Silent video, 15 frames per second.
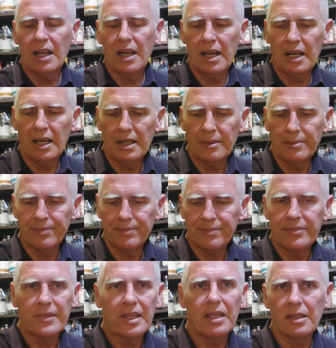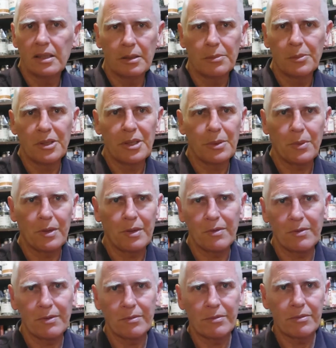And no, I'm not going to wear a
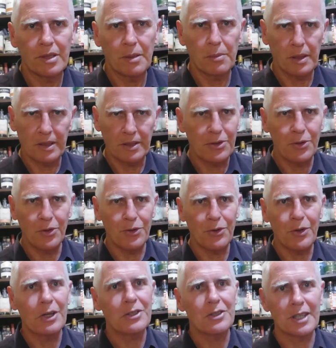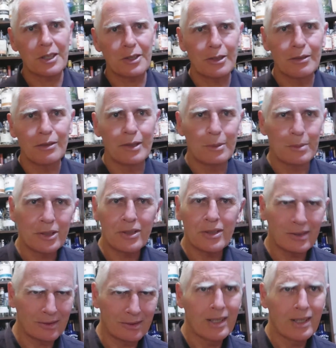fully pink dress, thank you very much.